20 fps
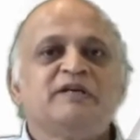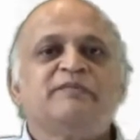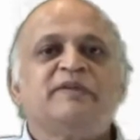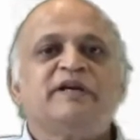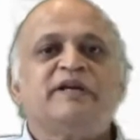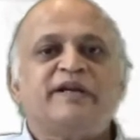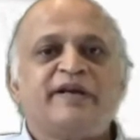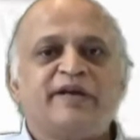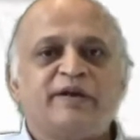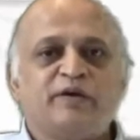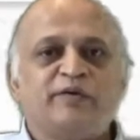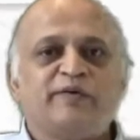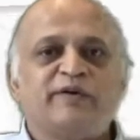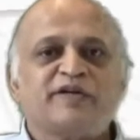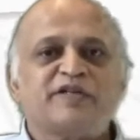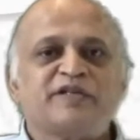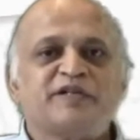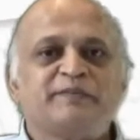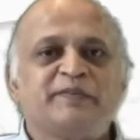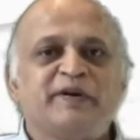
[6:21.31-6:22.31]
but hero
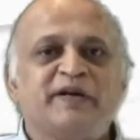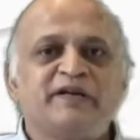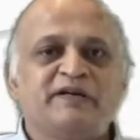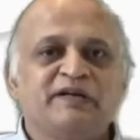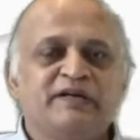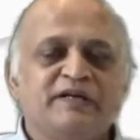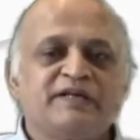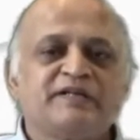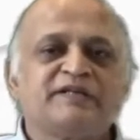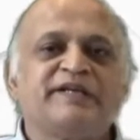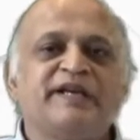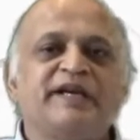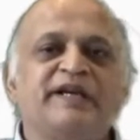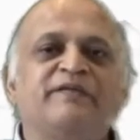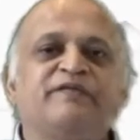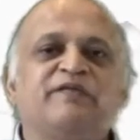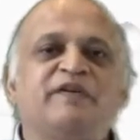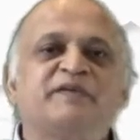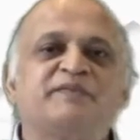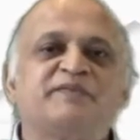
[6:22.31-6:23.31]
worshipping,
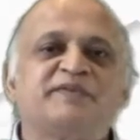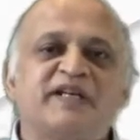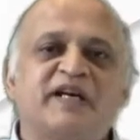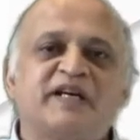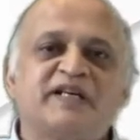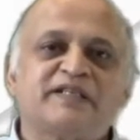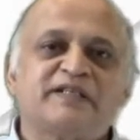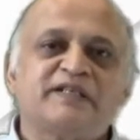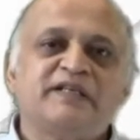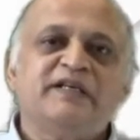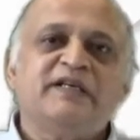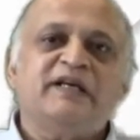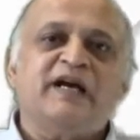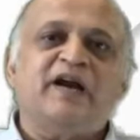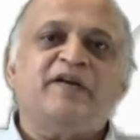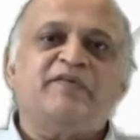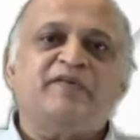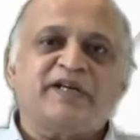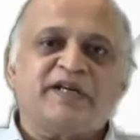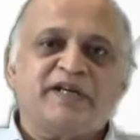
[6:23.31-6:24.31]
seeing film stars
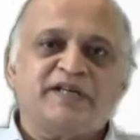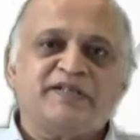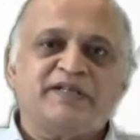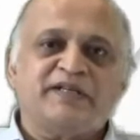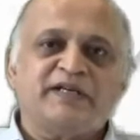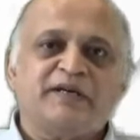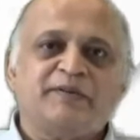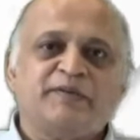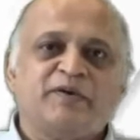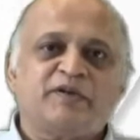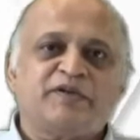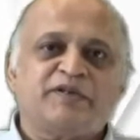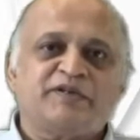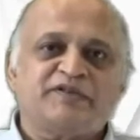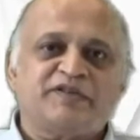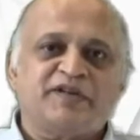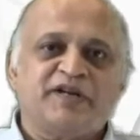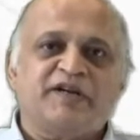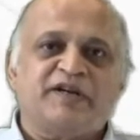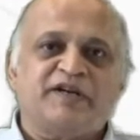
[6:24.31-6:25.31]
advertising about
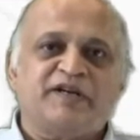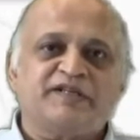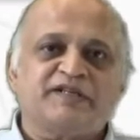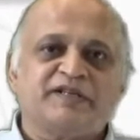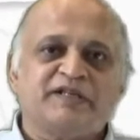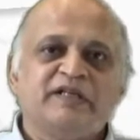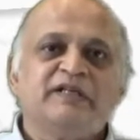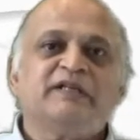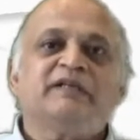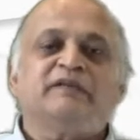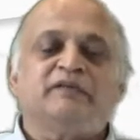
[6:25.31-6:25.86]
cigarettes,